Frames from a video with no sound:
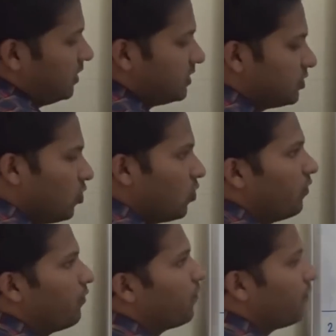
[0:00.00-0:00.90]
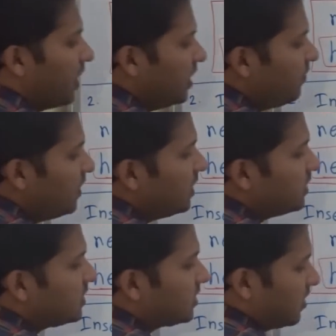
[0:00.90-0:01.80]
So when we
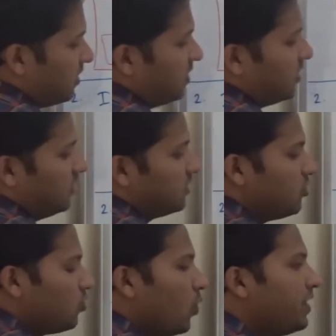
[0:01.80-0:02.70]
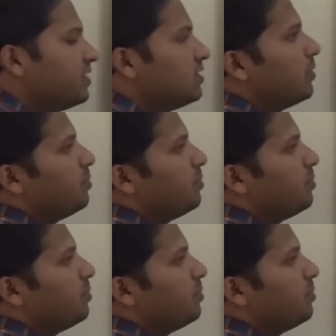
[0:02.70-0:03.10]
insert the node in the